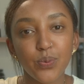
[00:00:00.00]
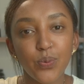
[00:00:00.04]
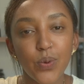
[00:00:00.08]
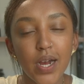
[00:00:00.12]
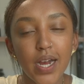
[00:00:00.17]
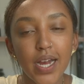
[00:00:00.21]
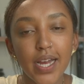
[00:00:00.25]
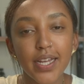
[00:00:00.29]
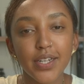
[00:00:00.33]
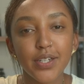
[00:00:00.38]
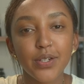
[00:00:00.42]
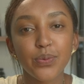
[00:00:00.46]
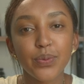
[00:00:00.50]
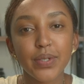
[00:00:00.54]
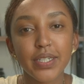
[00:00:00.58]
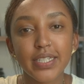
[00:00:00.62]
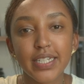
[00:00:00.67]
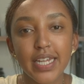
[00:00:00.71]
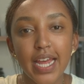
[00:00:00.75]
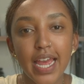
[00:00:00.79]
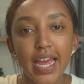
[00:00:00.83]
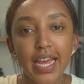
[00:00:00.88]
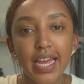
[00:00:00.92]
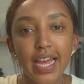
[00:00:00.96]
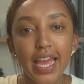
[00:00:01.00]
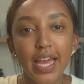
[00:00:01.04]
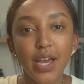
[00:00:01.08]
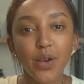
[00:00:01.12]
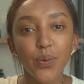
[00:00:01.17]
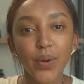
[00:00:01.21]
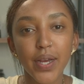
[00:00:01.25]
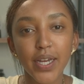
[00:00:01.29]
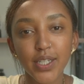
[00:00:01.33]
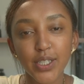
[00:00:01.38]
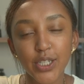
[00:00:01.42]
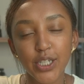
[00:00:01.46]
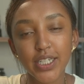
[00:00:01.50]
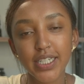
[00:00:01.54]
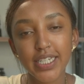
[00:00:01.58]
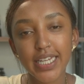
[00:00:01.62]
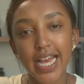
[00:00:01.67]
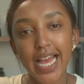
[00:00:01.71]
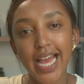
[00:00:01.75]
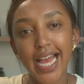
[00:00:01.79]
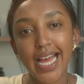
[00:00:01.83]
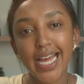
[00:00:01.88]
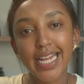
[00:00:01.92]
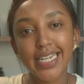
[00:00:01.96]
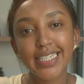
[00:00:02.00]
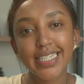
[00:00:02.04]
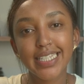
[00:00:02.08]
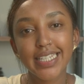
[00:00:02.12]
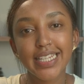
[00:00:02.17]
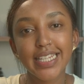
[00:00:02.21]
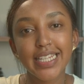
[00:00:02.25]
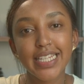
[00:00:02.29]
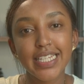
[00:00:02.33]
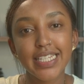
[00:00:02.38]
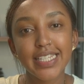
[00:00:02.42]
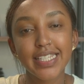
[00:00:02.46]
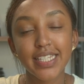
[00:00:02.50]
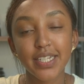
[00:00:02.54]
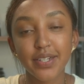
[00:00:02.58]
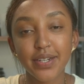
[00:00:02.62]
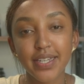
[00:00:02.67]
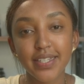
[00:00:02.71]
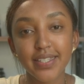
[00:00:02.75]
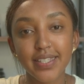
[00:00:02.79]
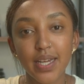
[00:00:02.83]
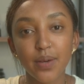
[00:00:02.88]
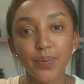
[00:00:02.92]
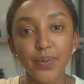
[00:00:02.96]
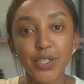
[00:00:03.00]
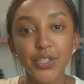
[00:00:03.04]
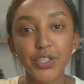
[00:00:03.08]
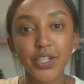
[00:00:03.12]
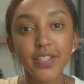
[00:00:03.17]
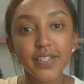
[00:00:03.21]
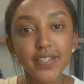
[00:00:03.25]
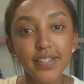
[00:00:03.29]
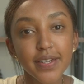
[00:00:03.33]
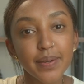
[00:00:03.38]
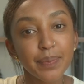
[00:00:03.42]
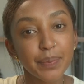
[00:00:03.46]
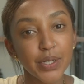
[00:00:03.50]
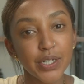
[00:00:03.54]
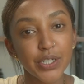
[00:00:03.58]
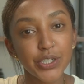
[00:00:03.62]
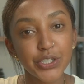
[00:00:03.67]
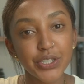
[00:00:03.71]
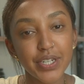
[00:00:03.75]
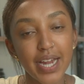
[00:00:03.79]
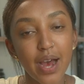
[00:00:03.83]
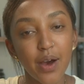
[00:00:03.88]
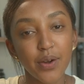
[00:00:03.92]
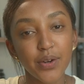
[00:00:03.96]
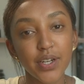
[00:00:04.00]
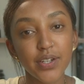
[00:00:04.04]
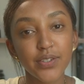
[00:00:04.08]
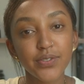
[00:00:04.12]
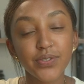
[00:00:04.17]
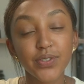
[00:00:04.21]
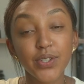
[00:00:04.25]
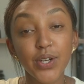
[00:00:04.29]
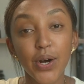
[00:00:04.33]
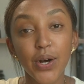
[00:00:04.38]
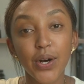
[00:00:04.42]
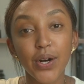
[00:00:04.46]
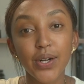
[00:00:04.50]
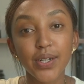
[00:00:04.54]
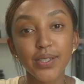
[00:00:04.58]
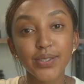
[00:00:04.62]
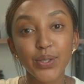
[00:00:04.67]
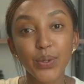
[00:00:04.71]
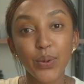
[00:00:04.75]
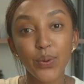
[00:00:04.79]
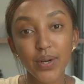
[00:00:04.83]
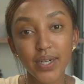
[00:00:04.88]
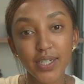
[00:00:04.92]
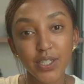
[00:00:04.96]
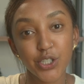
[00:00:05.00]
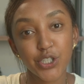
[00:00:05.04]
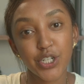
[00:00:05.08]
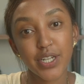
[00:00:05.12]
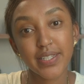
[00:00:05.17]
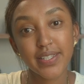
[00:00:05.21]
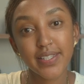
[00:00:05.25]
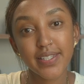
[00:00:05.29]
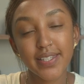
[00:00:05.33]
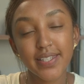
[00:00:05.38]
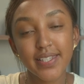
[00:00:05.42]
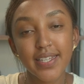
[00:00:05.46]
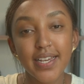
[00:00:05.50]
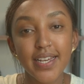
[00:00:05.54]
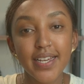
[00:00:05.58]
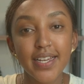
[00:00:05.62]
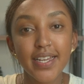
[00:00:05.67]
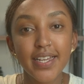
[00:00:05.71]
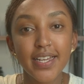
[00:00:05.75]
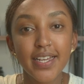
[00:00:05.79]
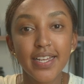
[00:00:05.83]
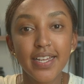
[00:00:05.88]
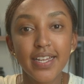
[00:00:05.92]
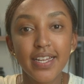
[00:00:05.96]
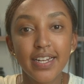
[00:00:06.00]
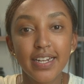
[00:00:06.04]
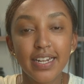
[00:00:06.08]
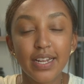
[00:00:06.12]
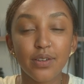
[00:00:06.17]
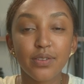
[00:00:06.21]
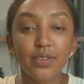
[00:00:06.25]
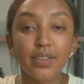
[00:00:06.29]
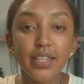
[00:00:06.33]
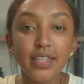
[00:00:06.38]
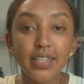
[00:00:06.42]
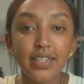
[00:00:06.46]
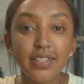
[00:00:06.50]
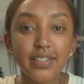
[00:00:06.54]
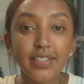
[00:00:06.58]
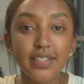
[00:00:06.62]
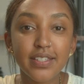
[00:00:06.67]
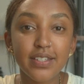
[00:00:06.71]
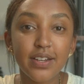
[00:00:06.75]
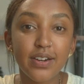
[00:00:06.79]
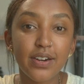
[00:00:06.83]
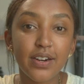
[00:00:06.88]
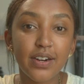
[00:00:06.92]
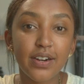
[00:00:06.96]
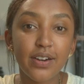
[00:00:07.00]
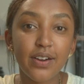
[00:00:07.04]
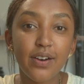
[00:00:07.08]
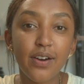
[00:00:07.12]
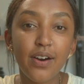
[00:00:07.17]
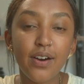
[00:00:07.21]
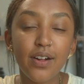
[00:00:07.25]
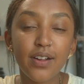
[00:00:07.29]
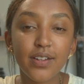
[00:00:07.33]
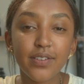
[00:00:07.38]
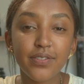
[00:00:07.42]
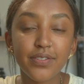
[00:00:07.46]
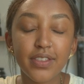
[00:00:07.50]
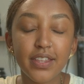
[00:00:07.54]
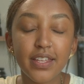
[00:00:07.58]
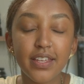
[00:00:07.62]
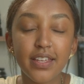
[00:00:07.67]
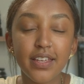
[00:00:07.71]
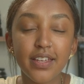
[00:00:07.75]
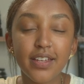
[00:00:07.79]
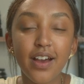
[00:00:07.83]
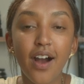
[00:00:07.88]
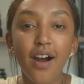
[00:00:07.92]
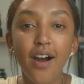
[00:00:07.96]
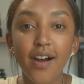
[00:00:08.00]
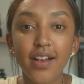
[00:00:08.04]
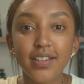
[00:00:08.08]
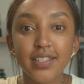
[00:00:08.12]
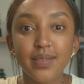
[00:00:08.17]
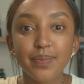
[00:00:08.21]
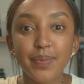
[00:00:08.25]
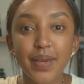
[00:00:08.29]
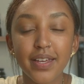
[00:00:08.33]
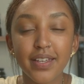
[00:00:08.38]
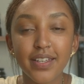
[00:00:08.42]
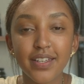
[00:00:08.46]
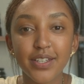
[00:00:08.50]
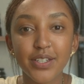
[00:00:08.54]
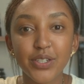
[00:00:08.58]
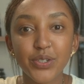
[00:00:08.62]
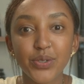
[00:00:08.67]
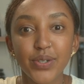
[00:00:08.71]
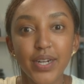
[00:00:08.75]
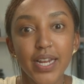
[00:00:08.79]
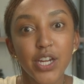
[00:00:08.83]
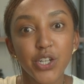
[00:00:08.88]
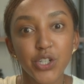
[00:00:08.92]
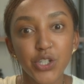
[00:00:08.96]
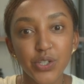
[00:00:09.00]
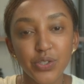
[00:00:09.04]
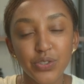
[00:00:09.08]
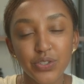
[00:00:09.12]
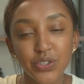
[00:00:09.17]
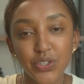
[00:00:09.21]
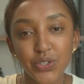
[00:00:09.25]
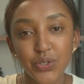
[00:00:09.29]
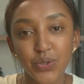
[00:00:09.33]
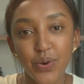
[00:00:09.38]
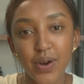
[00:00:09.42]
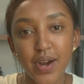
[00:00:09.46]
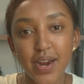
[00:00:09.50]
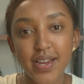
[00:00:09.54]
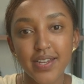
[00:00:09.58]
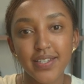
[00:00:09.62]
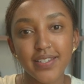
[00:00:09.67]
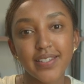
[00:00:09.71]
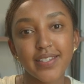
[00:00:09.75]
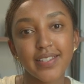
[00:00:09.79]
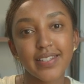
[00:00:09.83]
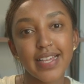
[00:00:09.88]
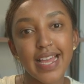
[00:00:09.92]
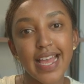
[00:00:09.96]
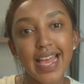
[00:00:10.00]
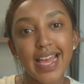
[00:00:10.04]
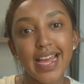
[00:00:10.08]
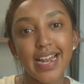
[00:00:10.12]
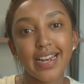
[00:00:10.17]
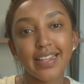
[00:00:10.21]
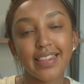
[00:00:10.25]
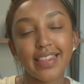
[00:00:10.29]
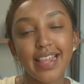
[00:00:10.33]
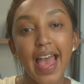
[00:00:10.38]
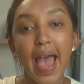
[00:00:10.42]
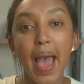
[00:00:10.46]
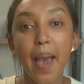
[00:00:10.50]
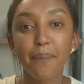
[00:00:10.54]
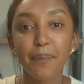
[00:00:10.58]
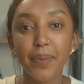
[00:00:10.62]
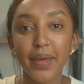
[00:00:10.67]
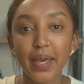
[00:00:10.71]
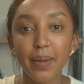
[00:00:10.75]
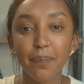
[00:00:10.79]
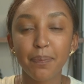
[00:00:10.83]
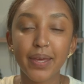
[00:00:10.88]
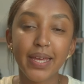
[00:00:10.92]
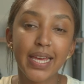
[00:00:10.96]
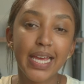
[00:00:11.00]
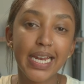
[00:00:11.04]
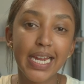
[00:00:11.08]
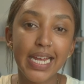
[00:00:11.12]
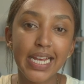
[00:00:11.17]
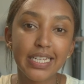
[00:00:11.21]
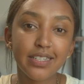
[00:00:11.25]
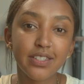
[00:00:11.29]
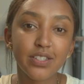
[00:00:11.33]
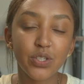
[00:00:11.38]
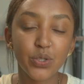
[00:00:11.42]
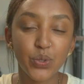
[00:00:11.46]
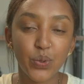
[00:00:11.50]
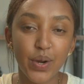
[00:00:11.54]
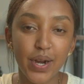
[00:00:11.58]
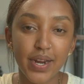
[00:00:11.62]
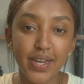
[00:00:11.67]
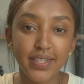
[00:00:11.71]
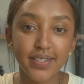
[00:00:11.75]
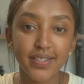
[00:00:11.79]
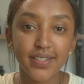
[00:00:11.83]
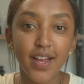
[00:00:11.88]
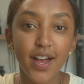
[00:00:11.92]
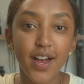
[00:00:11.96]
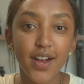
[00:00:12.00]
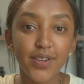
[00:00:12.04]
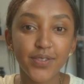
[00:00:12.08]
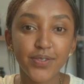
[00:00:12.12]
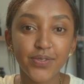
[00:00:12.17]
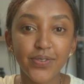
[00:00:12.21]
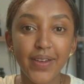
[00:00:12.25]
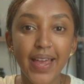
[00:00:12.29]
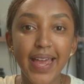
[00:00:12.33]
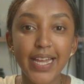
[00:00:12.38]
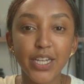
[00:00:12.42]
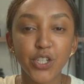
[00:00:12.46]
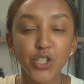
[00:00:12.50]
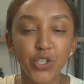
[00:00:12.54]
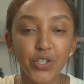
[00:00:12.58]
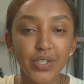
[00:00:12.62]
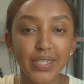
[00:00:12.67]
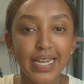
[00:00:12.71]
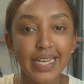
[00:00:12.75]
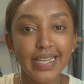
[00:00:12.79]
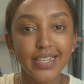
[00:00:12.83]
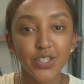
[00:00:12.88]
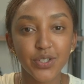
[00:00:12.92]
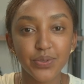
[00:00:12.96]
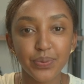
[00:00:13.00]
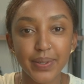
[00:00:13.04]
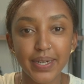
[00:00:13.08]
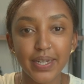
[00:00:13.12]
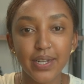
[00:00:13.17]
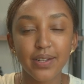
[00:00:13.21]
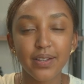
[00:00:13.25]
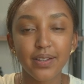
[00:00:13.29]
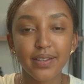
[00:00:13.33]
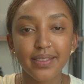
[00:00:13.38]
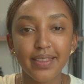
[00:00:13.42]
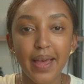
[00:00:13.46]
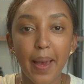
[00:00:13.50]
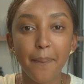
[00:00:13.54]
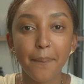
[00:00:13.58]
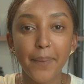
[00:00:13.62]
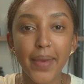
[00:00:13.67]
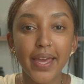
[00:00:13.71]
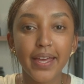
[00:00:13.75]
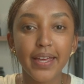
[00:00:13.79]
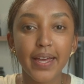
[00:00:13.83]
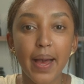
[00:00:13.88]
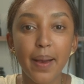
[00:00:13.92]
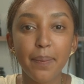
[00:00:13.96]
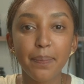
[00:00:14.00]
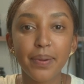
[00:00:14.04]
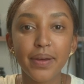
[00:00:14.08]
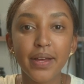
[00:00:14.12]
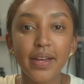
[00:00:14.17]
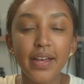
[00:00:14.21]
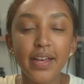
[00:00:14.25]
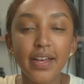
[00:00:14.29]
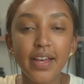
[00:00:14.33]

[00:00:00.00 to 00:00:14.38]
why don't we take a quick look at the series that we just emerged out of called Origins. Now, these are all of the cosmic creation stories and the epic beginning stories of ancient Israel that make up